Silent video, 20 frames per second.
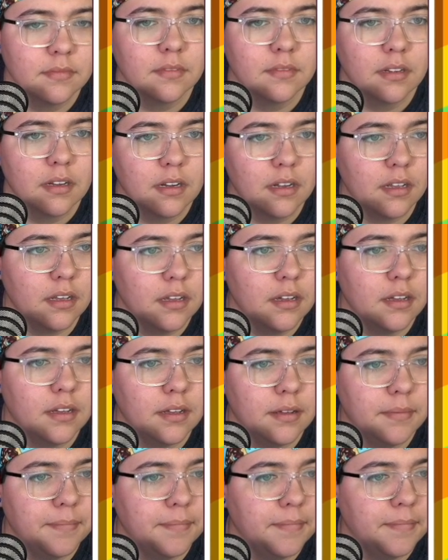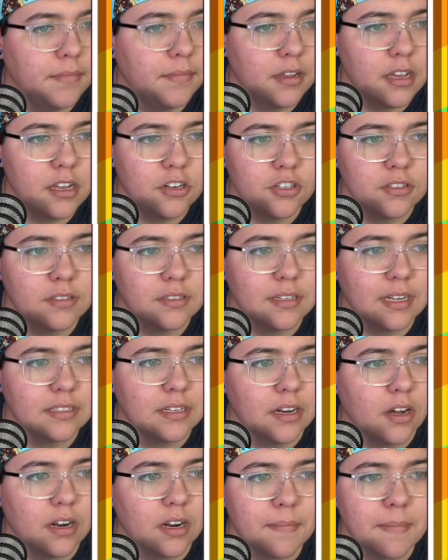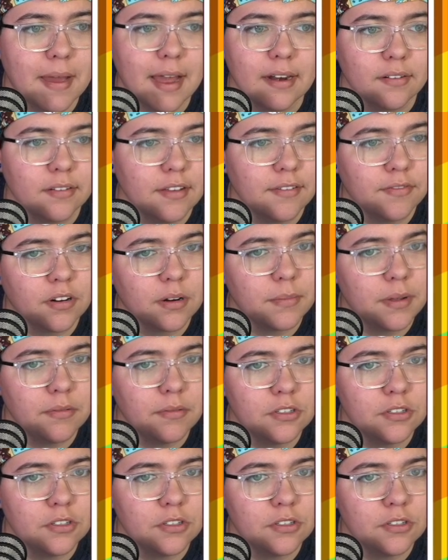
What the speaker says: It just does it automatically for me, which is